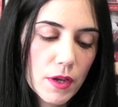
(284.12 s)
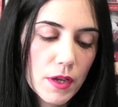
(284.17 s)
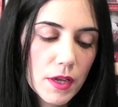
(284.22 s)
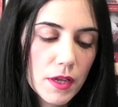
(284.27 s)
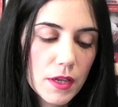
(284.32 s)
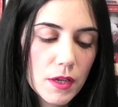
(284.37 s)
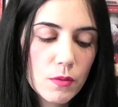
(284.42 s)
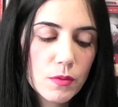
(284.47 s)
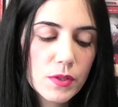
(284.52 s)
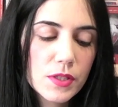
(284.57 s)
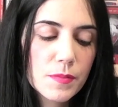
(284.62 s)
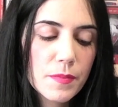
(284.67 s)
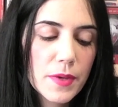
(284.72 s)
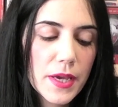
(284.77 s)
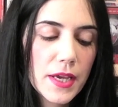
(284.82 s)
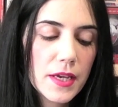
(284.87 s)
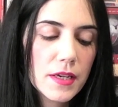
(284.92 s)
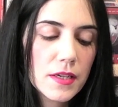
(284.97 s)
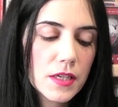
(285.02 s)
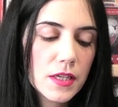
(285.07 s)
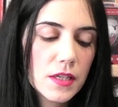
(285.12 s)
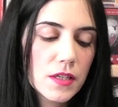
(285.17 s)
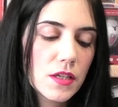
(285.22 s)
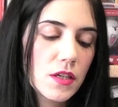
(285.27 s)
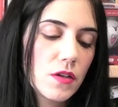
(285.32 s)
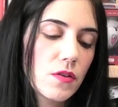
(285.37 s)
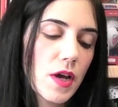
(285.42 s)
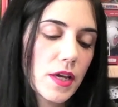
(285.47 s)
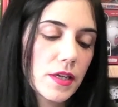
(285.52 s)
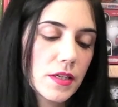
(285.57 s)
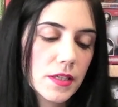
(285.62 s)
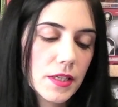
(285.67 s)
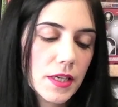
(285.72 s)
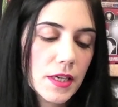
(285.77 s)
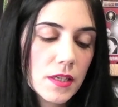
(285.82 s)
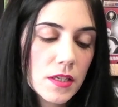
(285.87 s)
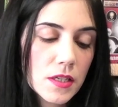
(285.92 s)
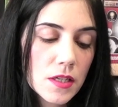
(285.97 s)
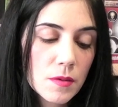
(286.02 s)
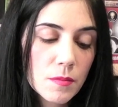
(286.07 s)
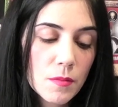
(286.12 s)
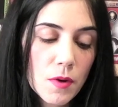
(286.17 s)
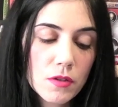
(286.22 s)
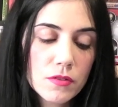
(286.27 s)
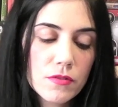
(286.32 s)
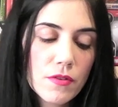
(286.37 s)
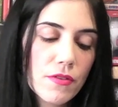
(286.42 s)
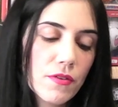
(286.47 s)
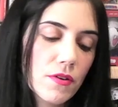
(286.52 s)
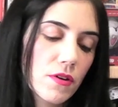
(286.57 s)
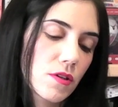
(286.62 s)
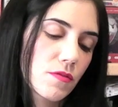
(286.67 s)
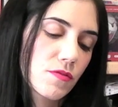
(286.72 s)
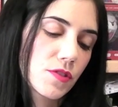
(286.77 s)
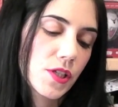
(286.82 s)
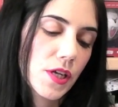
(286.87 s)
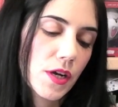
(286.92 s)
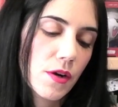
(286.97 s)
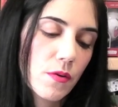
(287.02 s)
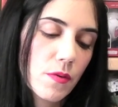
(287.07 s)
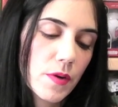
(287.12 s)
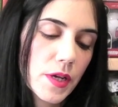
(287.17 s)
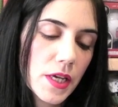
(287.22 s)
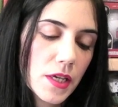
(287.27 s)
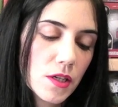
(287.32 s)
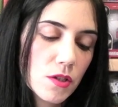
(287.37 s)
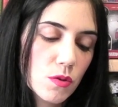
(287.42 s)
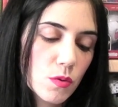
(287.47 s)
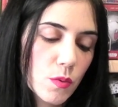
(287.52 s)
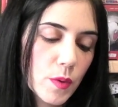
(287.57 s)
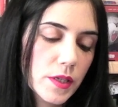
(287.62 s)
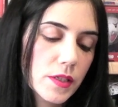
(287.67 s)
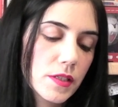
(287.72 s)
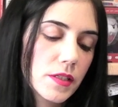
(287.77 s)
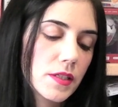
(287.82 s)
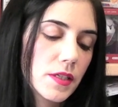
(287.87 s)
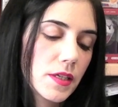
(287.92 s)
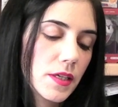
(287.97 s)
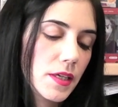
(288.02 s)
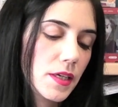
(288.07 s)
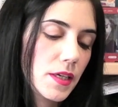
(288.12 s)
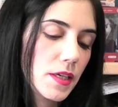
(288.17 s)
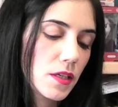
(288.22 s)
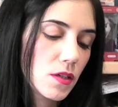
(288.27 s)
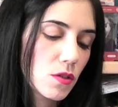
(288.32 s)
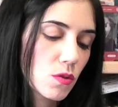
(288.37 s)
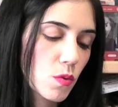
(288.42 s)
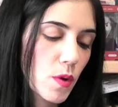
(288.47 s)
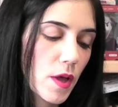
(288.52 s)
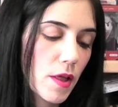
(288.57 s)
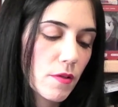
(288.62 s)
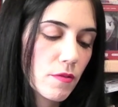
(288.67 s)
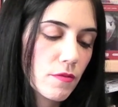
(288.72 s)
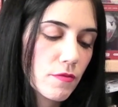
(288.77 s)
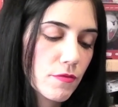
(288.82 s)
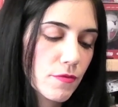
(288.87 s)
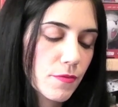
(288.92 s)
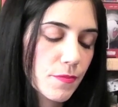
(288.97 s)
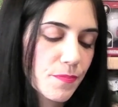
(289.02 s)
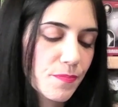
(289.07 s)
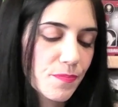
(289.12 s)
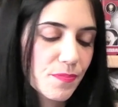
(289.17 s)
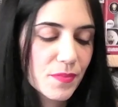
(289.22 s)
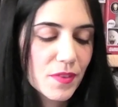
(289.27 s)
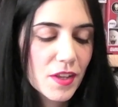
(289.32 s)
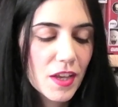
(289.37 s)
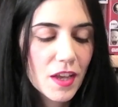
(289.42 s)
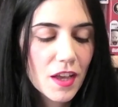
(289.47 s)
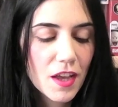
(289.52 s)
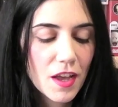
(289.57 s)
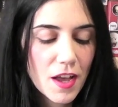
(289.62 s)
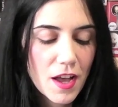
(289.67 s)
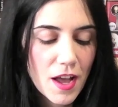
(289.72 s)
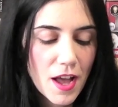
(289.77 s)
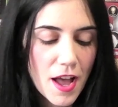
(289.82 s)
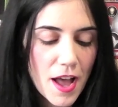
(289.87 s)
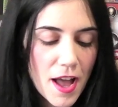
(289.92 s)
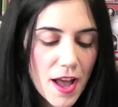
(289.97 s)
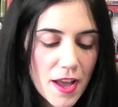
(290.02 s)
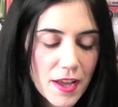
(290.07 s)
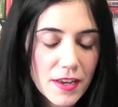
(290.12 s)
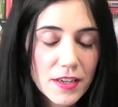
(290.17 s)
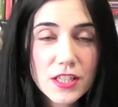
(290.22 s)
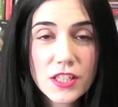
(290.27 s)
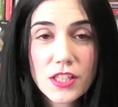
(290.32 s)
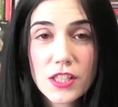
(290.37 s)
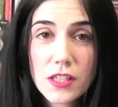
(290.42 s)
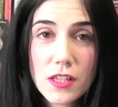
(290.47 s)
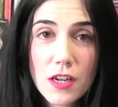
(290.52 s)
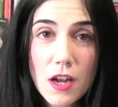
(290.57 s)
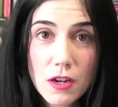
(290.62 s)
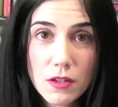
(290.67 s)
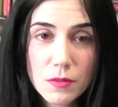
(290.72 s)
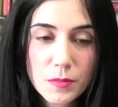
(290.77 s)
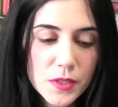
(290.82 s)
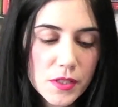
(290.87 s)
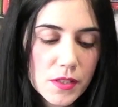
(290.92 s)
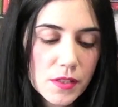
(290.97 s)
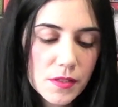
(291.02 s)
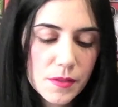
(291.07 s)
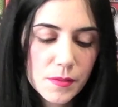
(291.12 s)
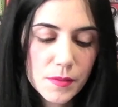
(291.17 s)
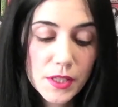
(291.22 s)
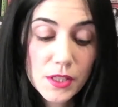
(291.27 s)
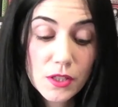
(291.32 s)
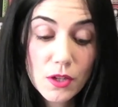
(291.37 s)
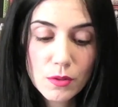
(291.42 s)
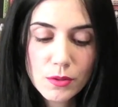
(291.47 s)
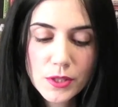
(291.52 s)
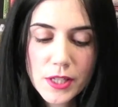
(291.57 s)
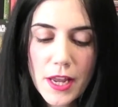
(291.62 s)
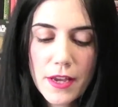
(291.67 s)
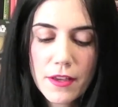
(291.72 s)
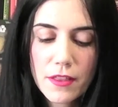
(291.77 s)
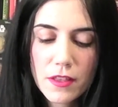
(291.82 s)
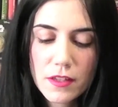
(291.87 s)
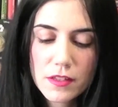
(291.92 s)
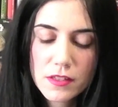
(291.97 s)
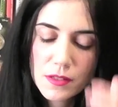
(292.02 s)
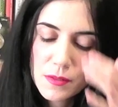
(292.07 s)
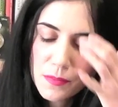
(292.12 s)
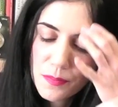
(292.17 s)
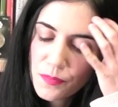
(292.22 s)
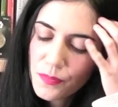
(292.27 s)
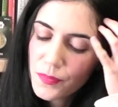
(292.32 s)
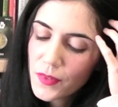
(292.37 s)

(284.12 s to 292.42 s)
It was made in the United Kingdom on the 3rd of January 2012, and it's anonymous. It goes like this.